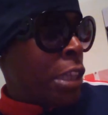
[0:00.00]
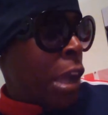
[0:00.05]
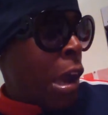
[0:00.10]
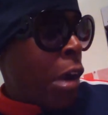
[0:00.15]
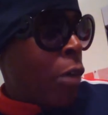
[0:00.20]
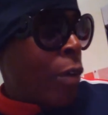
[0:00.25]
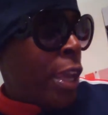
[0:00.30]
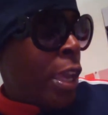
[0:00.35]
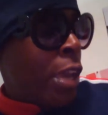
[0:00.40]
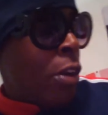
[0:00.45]

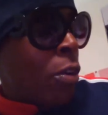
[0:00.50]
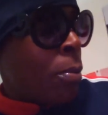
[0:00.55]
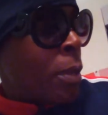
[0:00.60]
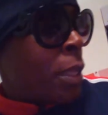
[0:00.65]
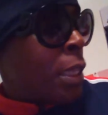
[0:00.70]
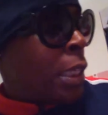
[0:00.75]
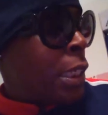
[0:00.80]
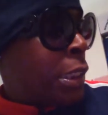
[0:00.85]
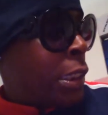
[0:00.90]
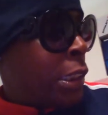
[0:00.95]
y'all help
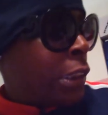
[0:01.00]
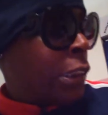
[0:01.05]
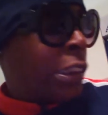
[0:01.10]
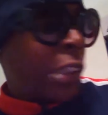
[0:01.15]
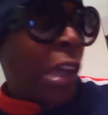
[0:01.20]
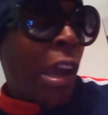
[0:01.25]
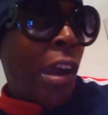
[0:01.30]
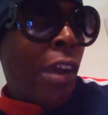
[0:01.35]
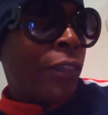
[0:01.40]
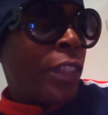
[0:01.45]
to
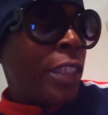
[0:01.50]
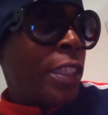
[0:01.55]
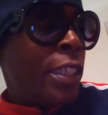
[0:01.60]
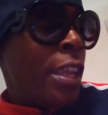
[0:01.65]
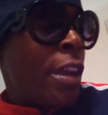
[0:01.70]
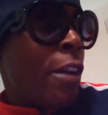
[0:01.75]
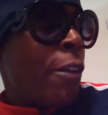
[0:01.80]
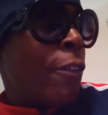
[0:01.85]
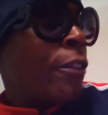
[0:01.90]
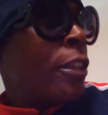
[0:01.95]
starve to
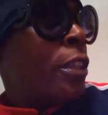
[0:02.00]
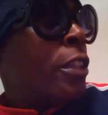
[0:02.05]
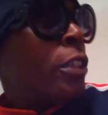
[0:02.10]
death.